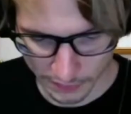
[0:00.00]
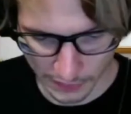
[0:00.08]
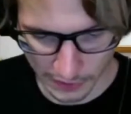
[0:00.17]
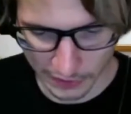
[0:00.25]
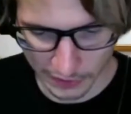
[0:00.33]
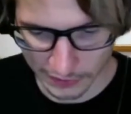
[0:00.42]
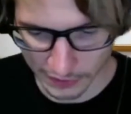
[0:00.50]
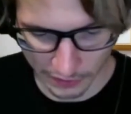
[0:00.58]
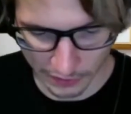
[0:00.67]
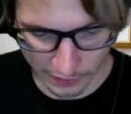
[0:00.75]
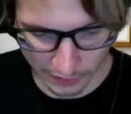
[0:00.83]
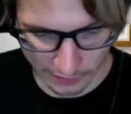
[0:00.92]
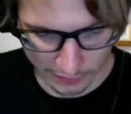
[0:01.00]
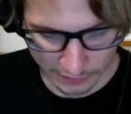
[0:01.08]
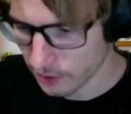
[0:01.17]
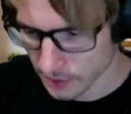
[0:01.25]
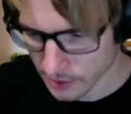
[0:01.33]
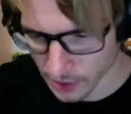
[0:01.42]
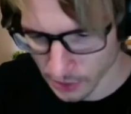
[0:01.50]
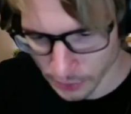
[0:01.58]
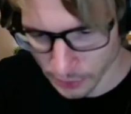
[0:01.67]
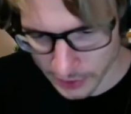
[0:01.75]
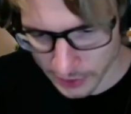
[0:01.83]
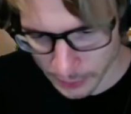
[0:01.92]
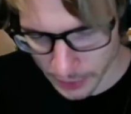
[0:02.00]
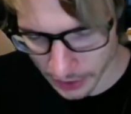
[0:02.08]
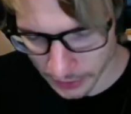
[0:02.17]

unless it is. It's all Greek to me.